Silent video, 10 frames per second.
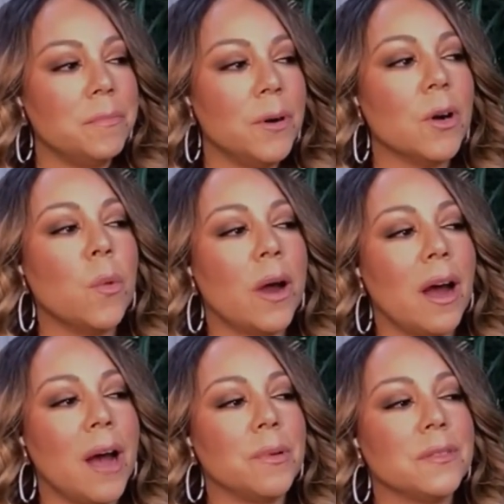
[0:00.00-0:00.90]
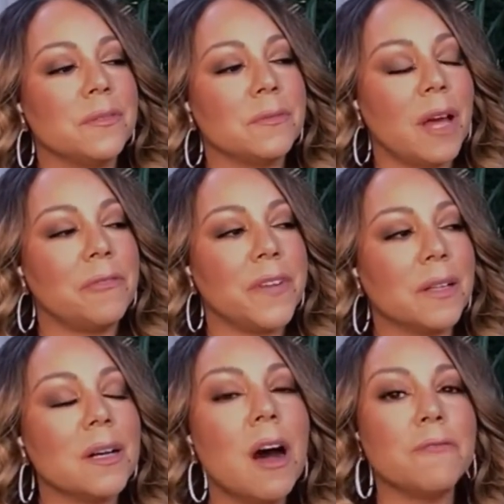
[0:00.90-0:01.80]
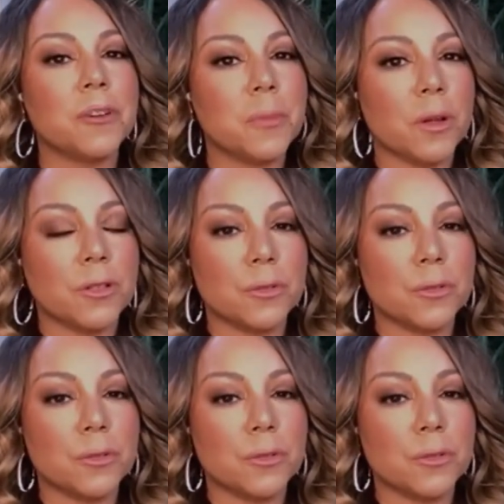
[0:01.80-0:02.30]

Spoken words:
book where I felt comfortable